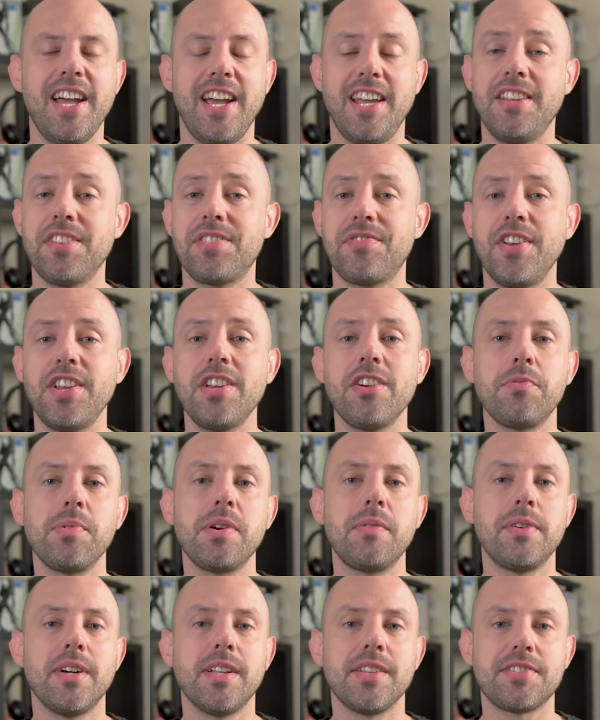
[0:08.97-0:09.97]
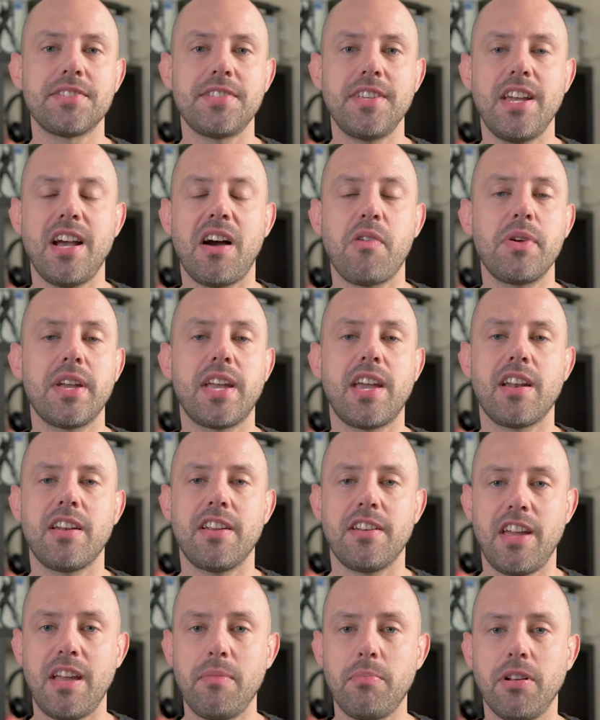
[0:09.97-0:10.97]
In this video, we will see how we can
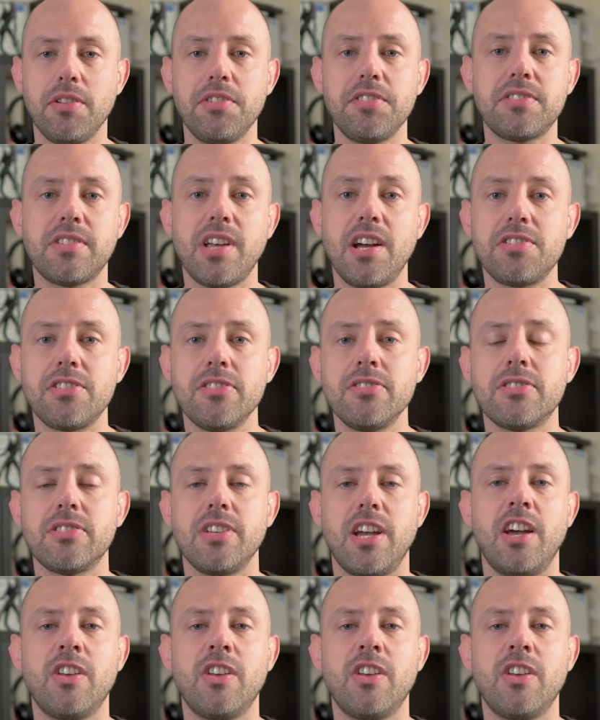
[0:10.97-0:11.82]
enable discussions